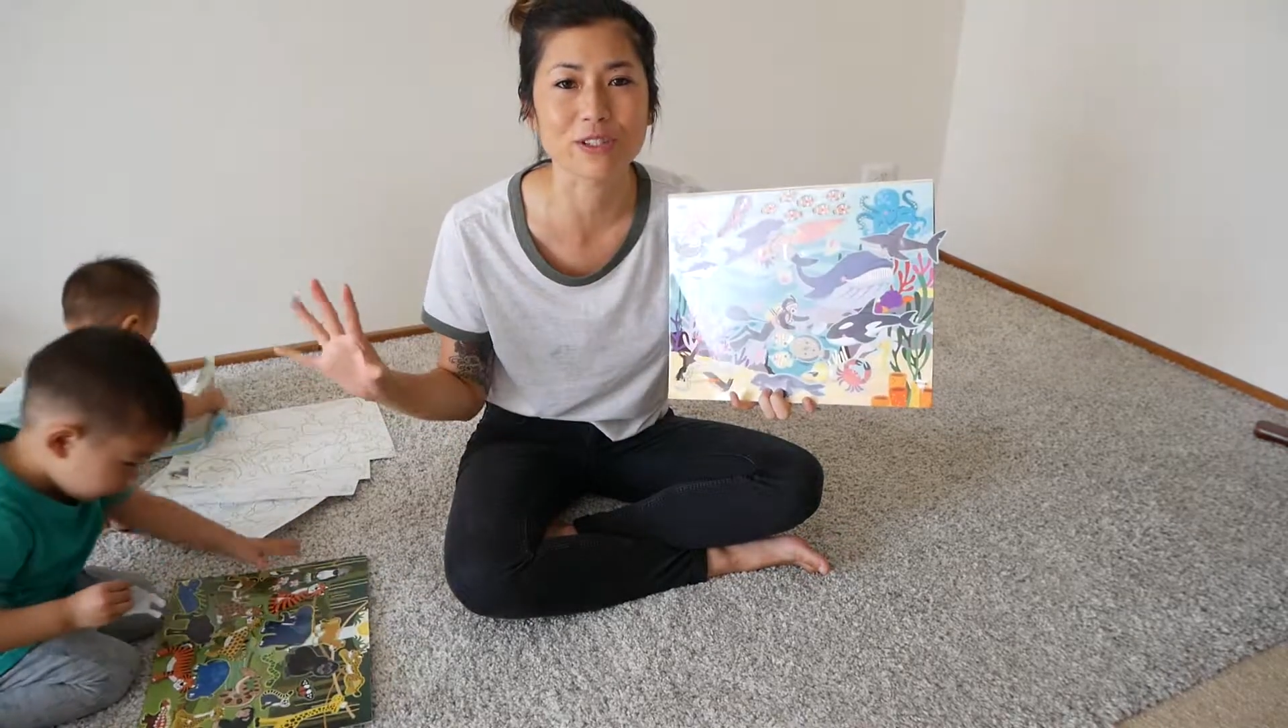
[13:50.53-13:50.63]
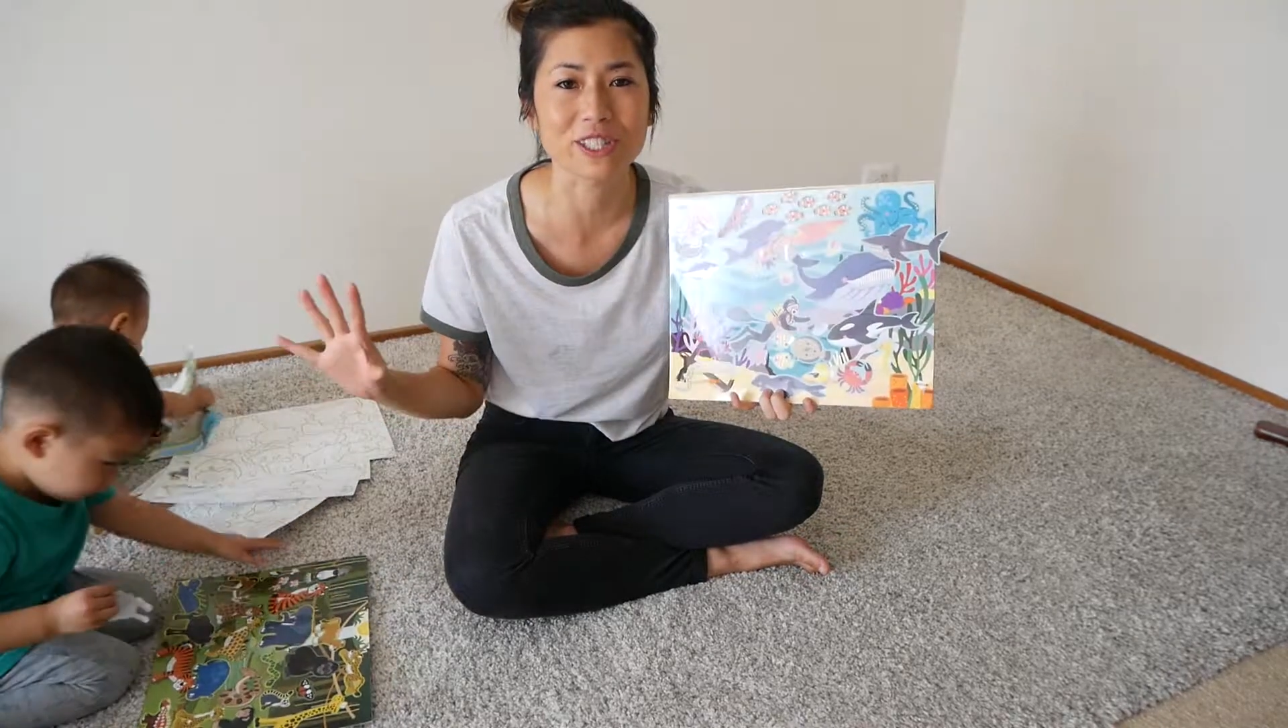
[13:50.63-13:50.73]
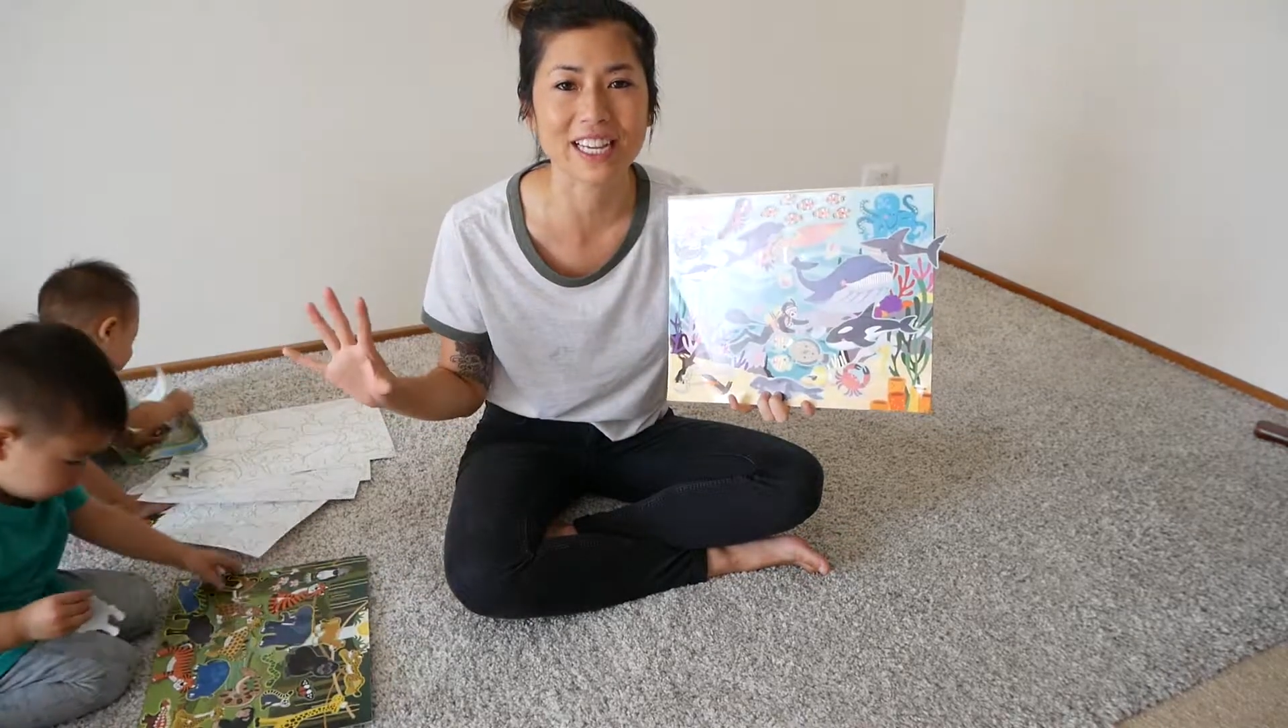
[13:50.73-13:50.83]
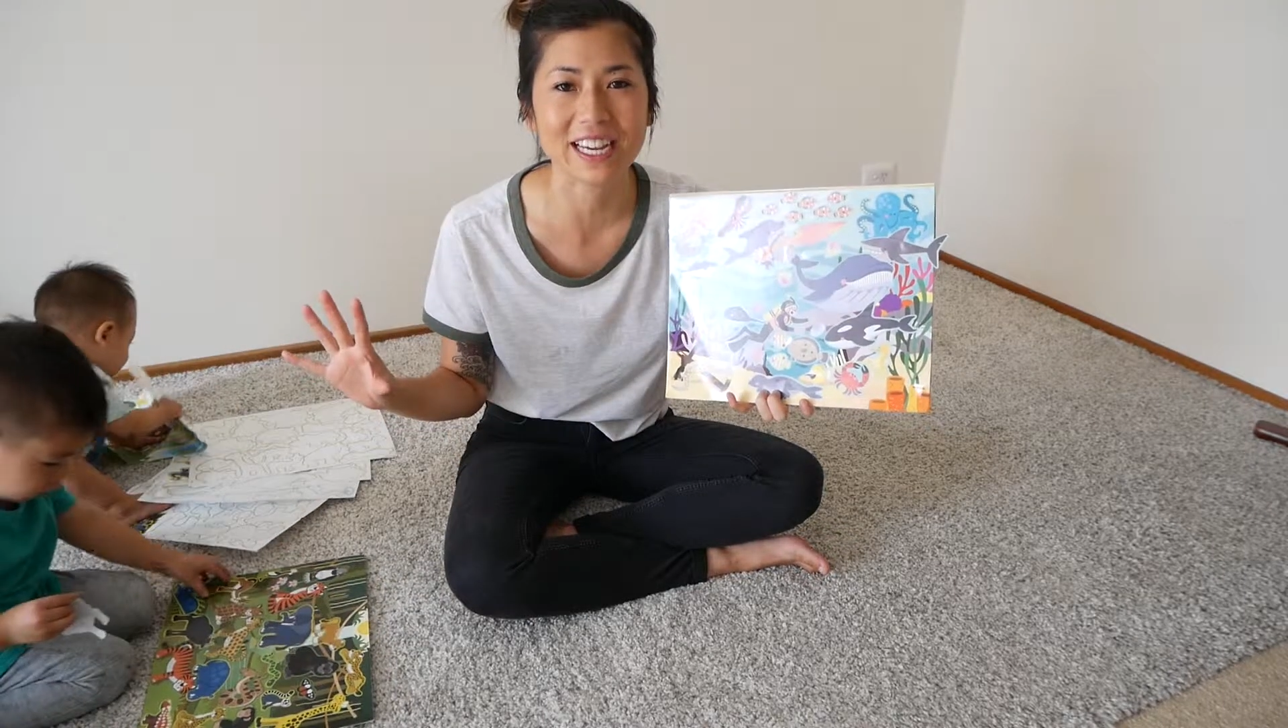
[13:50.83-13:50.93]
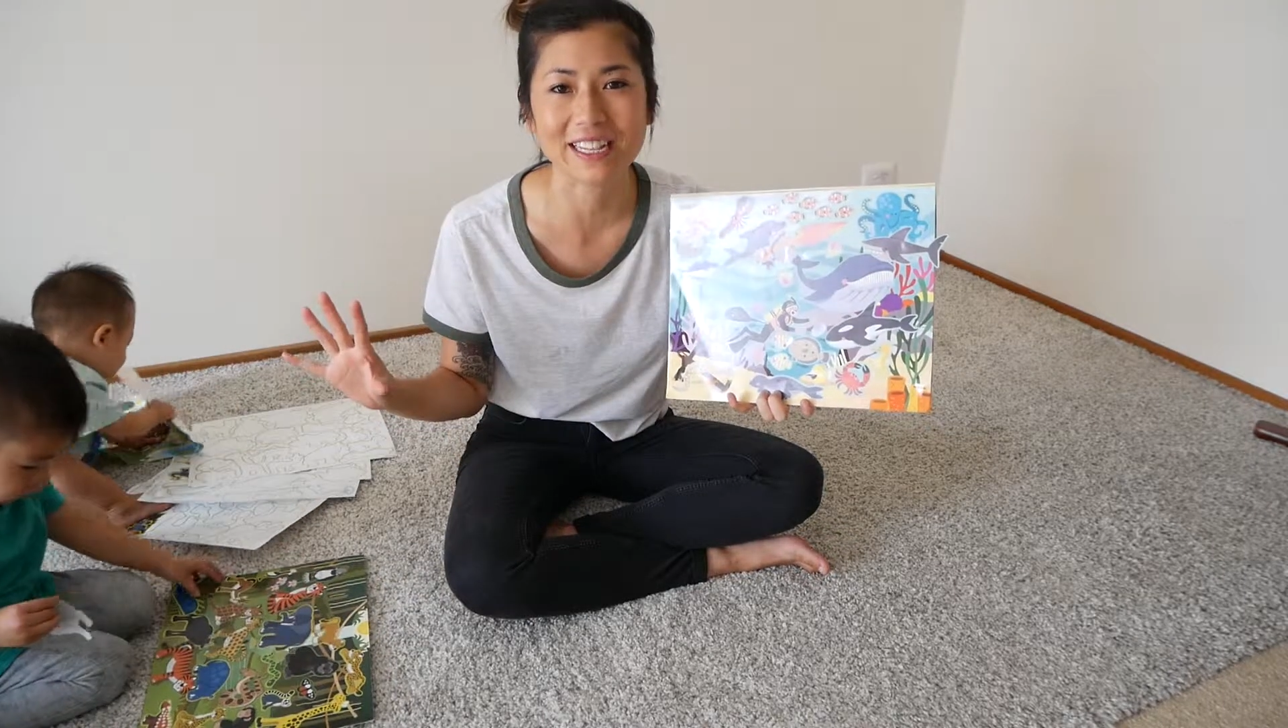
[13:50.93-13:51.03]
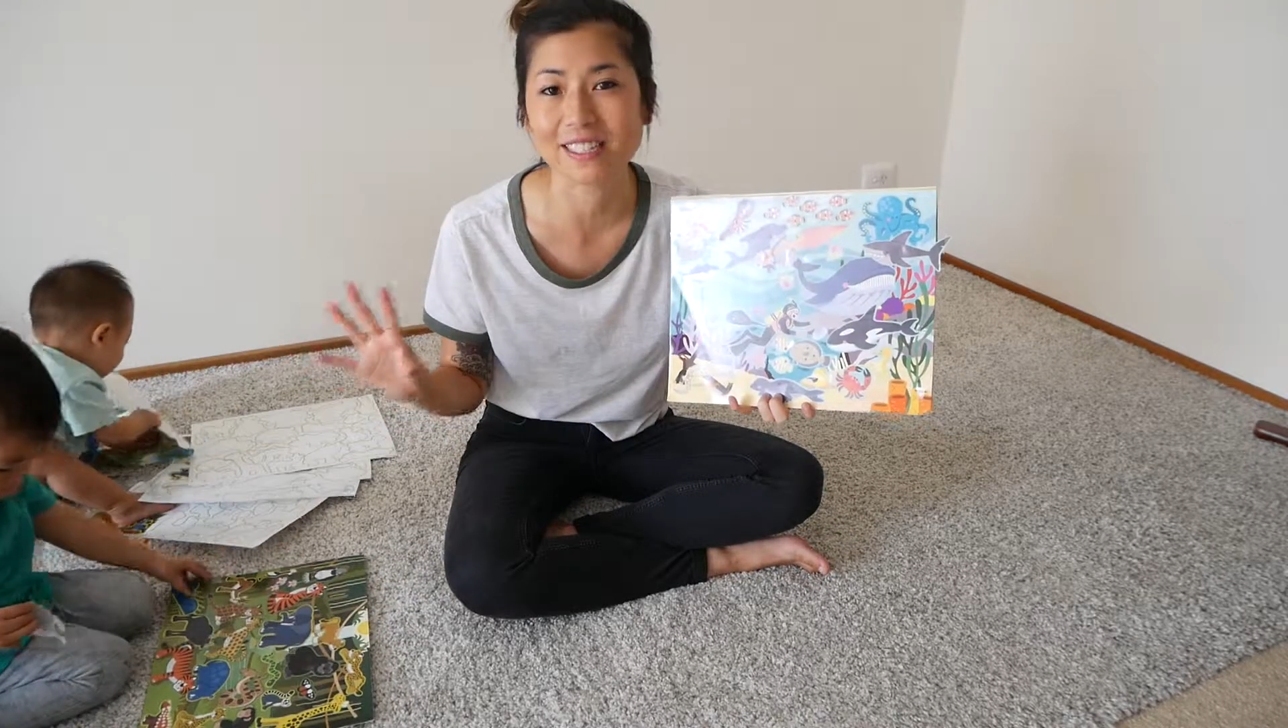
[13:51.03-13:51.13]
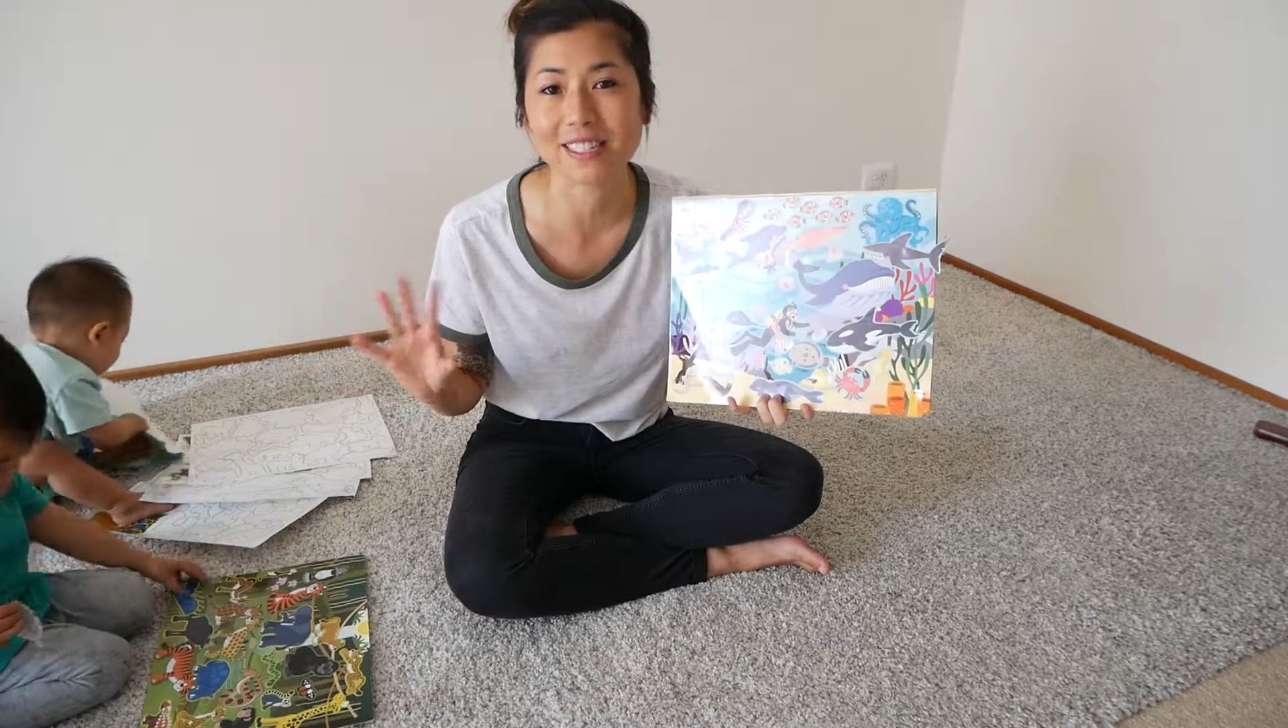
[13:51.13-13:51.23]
scenes